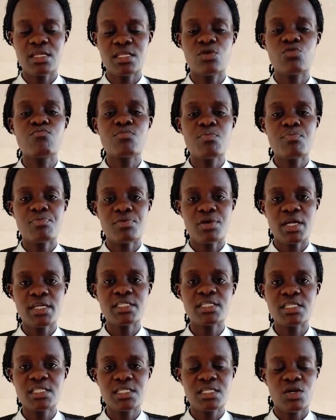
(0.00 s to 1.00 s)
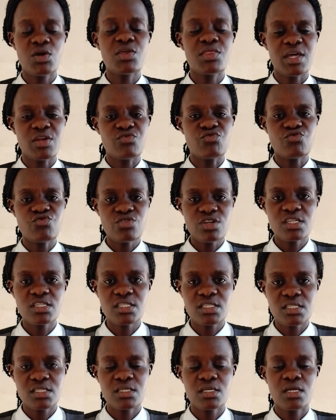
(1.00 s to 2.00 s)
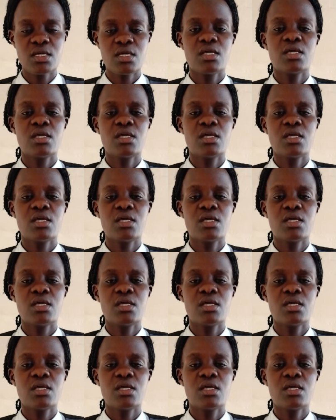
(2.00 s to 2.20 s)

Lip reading: they will be planted, either trees.